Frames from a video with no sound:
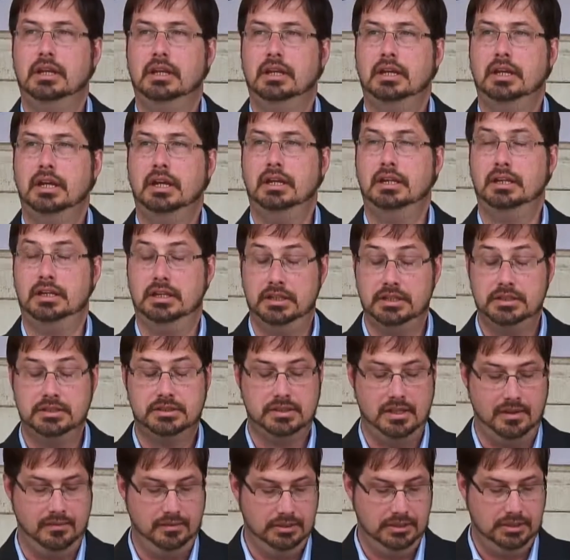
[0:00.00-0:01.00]
And in
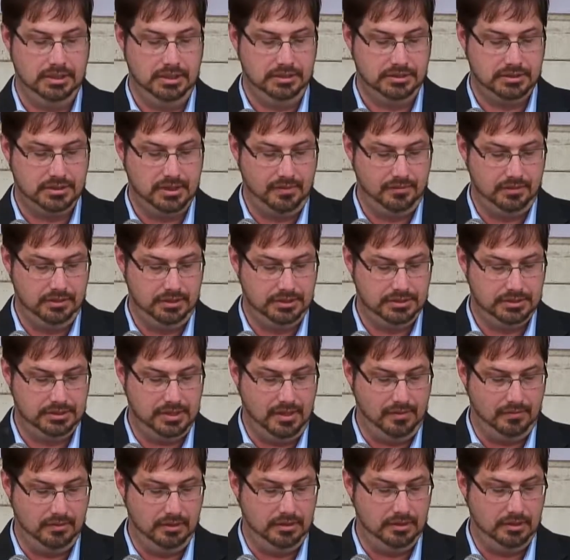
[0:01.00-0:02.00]

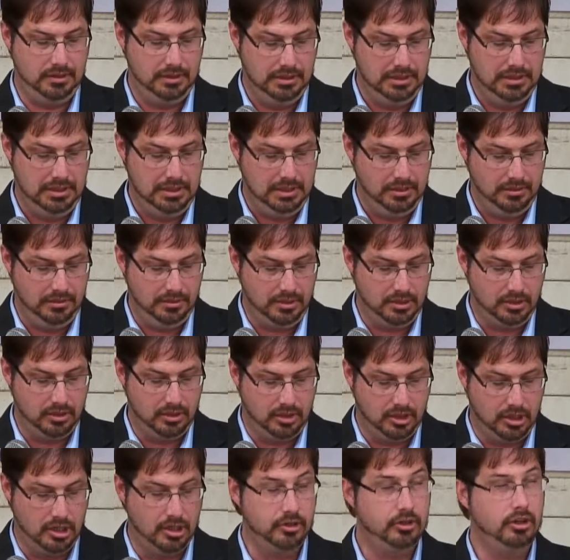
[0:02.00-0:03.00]
1777, there
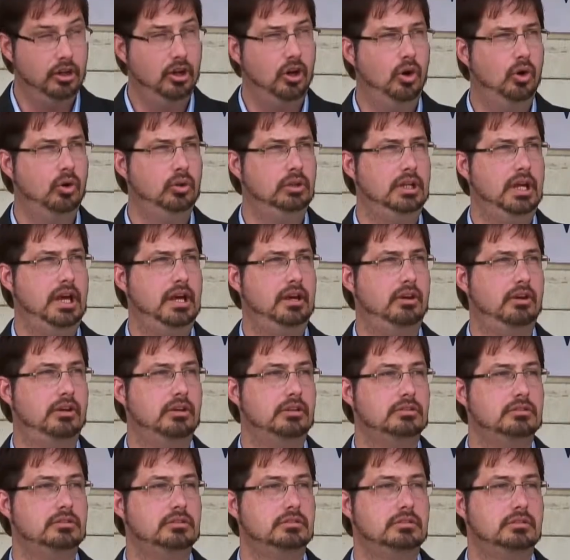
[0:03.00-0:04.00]
are no
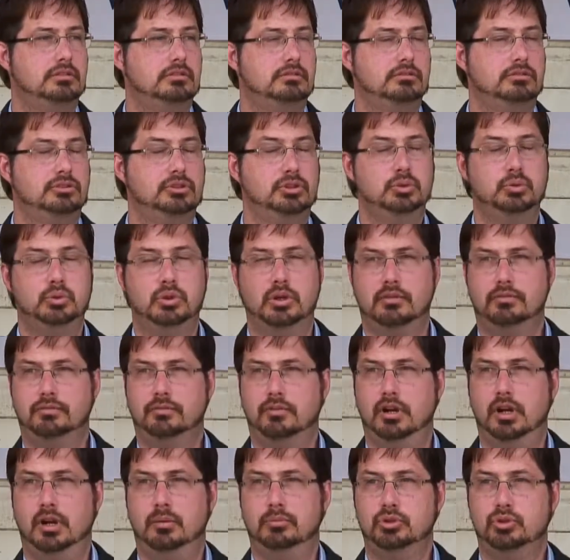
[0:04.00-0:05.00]
letters to or
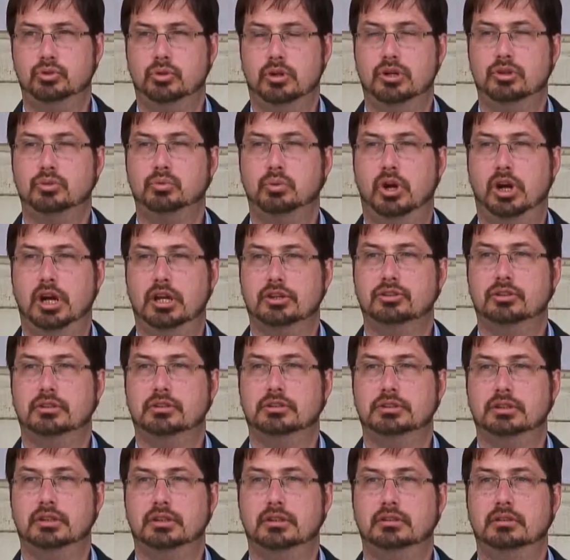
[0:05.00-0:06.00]
from George
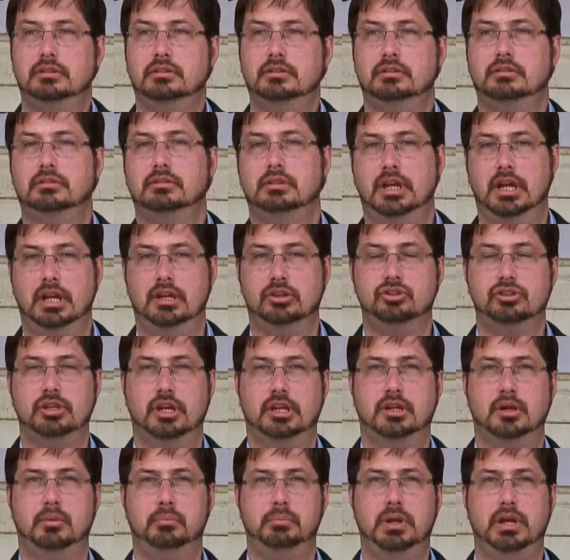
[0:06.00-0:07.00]
Washington and
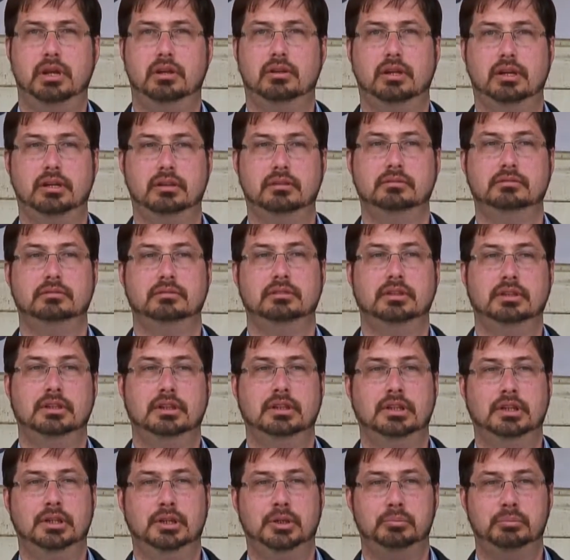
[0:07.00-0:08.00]
Jacob Bayley,
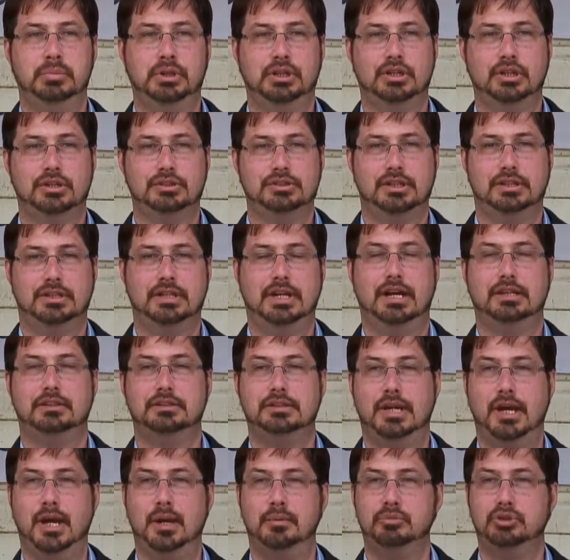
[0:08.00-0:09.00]
because at that
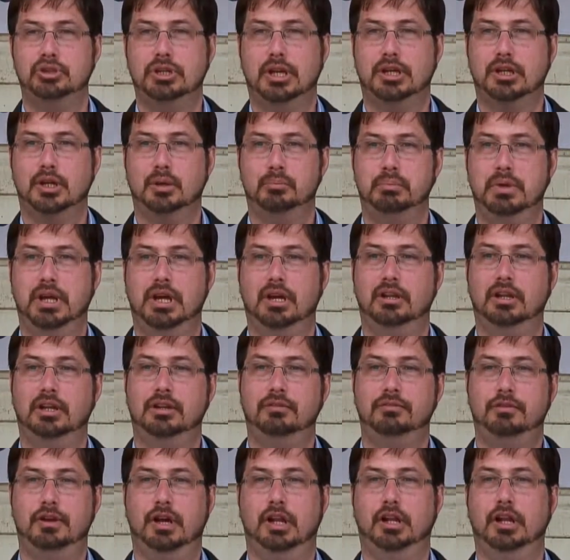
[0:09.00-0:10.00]
time Jacob Bayley
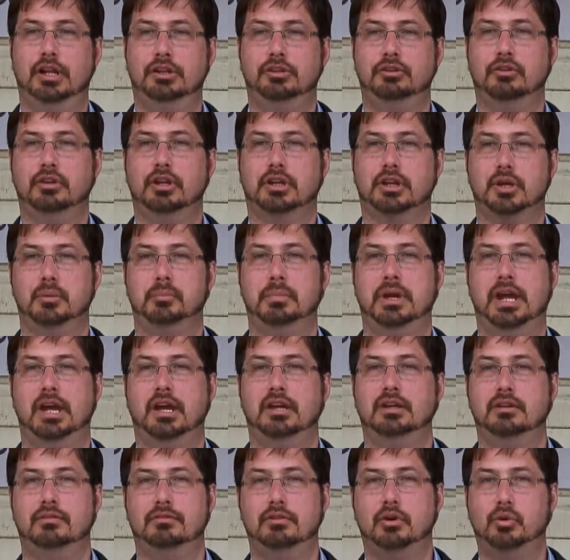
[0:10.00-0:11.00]
fell under the
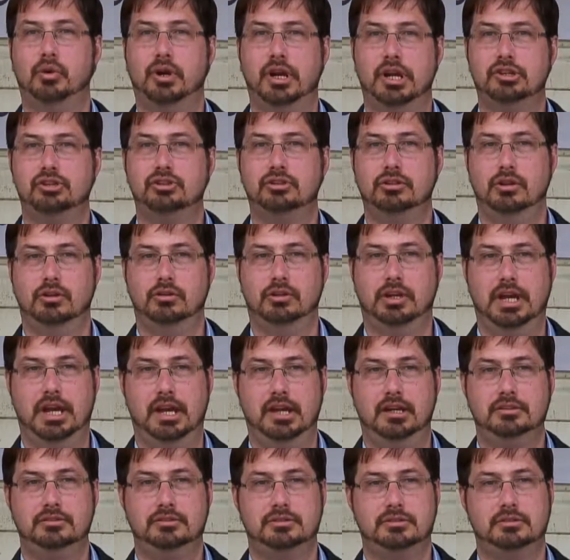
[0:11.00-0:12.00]
command of Horatio
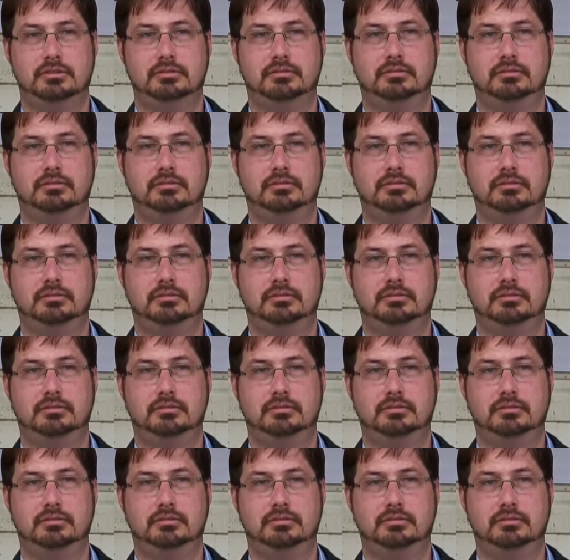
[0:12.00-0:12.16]
Gates,